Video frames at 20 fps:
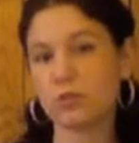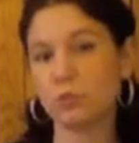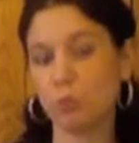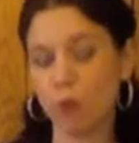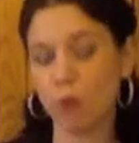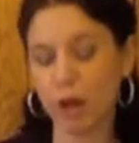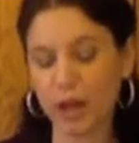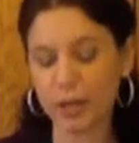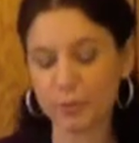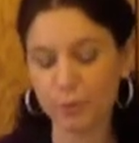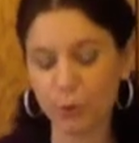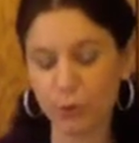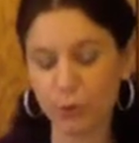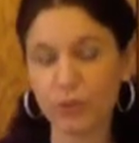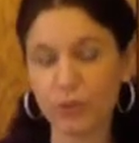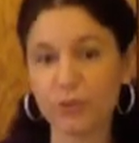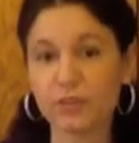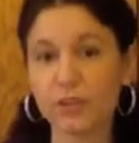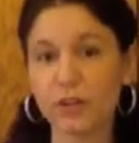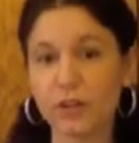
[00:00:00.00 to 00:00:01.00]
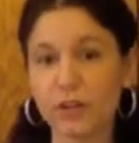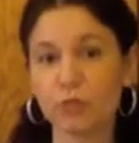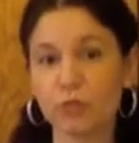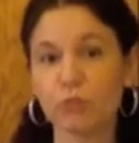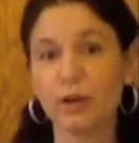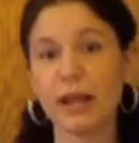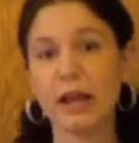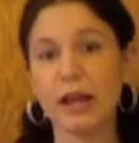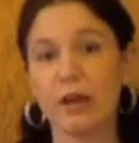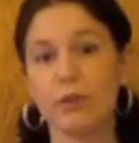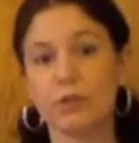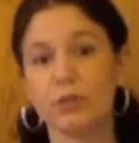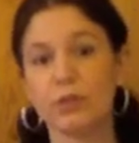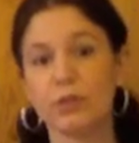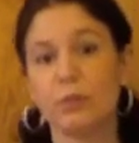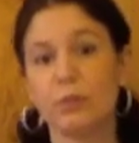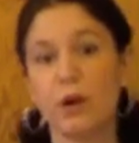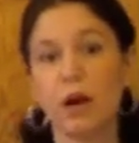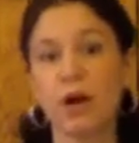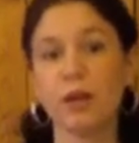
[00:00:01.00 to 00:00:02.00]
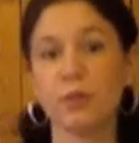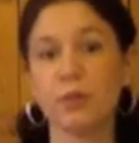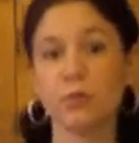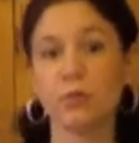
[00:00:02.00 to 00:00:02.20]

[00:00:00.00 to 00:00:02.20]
wide bowl that's got a rounded bottom.